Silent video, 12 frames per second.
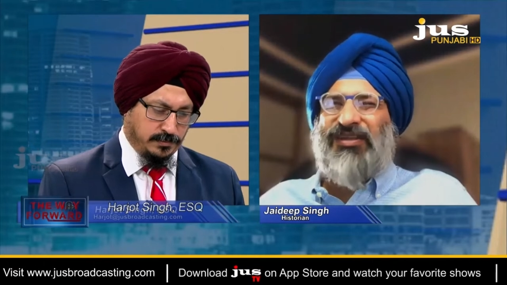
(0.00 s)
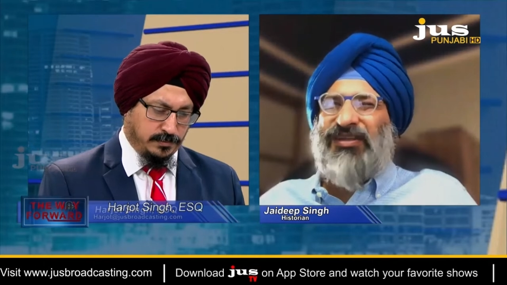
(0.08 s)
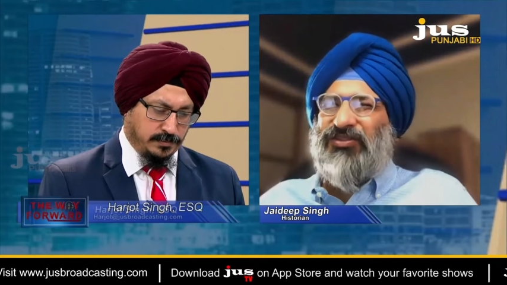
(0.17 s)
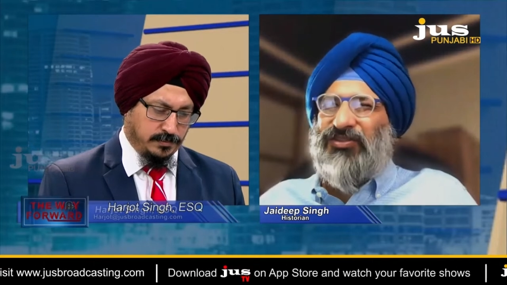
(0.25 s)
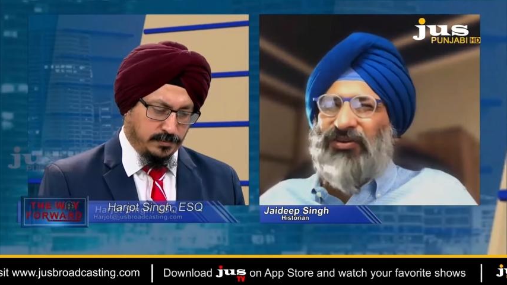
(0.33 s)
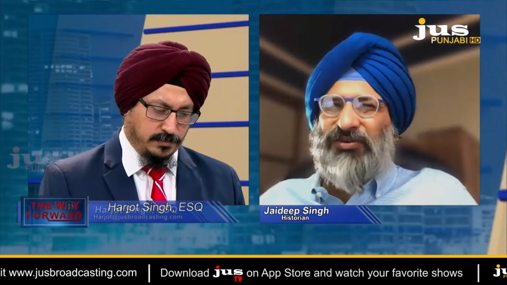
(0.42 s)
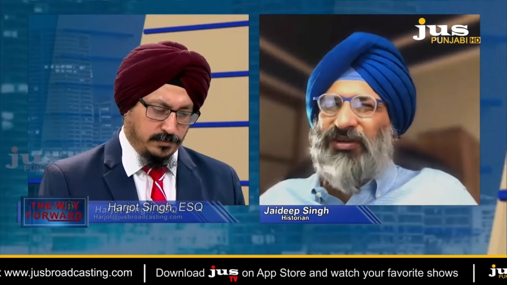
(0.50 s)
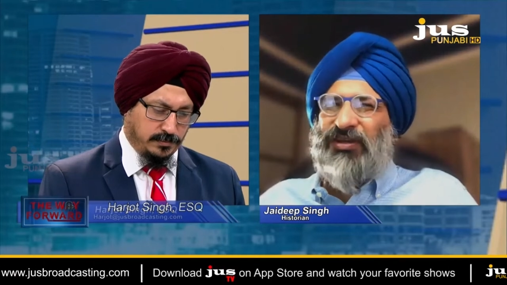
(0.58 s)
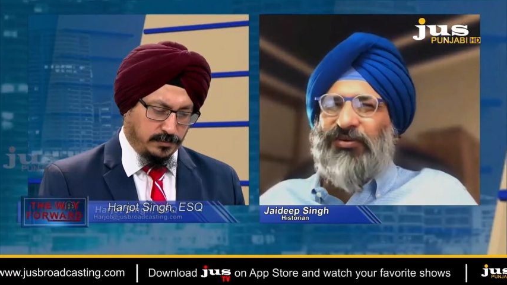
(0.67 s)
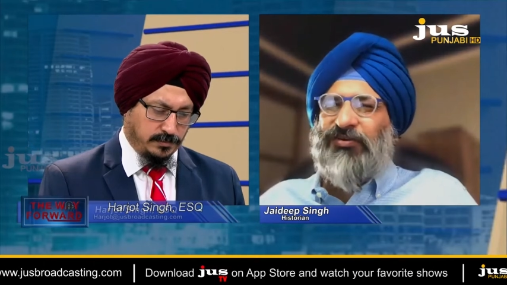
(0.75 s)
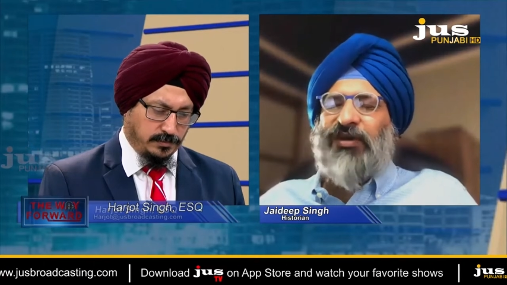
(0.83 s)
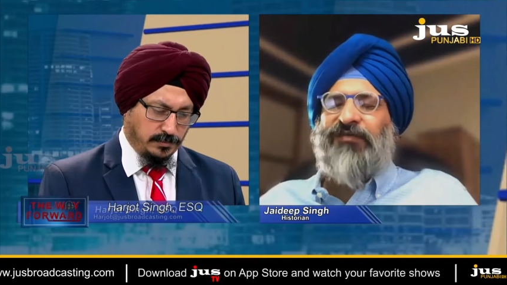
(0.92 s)

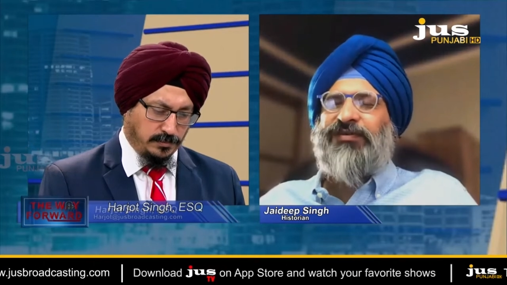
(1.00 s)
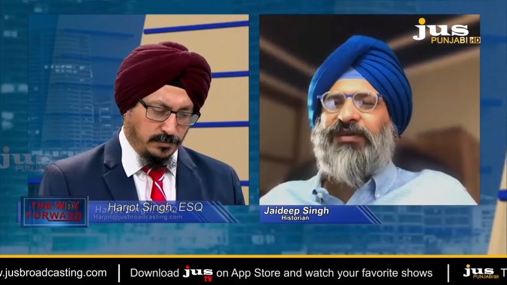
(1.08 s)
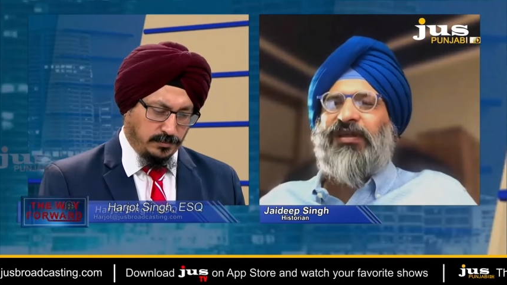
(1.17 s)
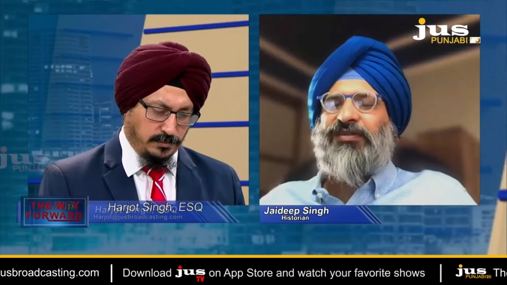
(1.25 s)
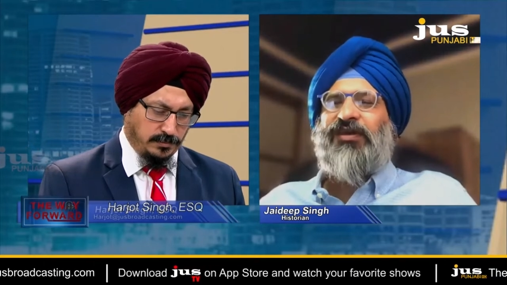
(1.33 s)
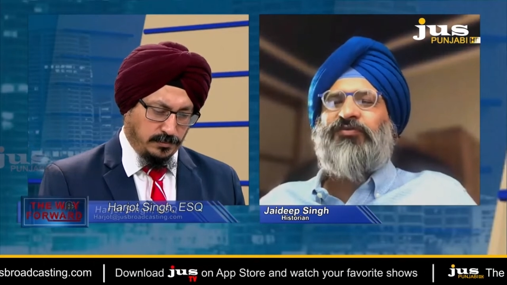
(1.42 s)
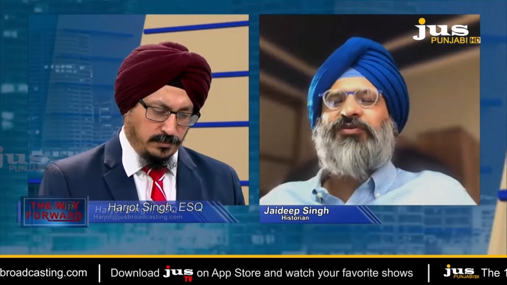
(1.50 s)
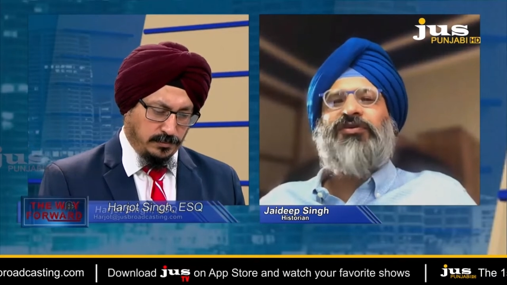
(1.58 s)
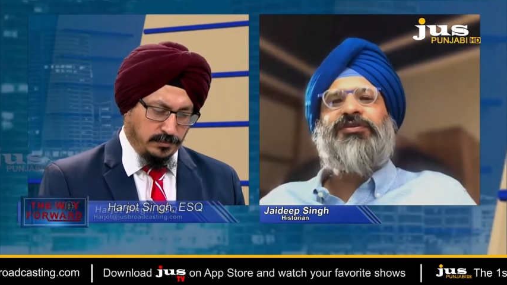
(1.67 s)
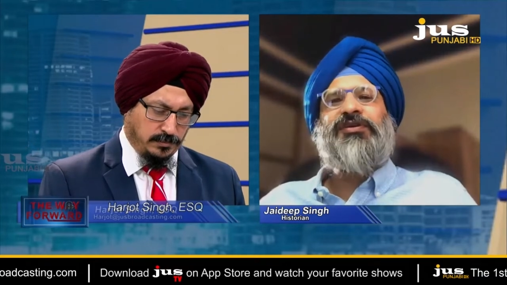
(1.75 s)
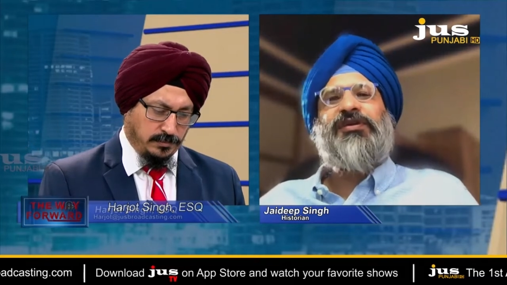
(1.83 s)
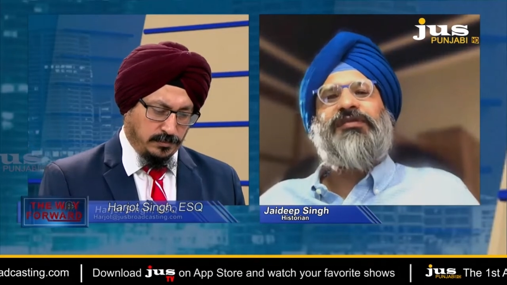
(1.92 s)
Speaker 1: 1913 or 17. I think it was
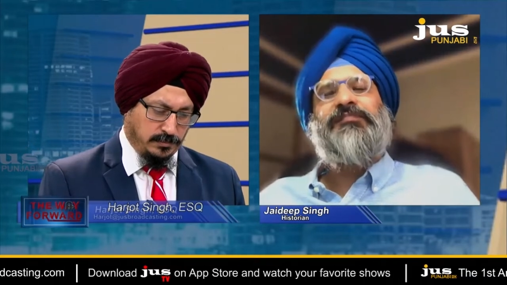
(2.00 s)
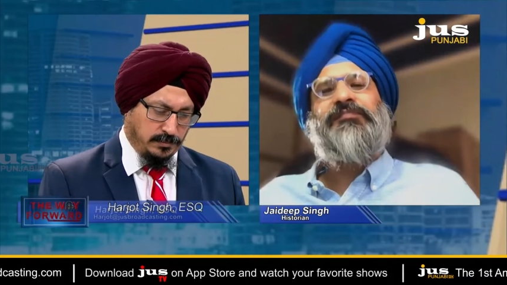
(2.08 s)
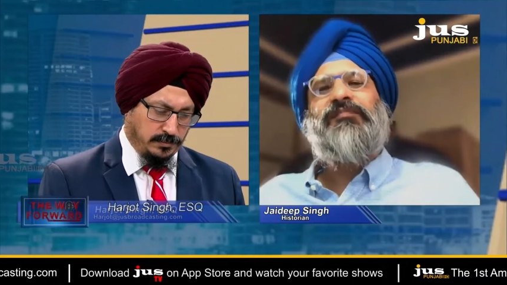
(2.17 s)
13.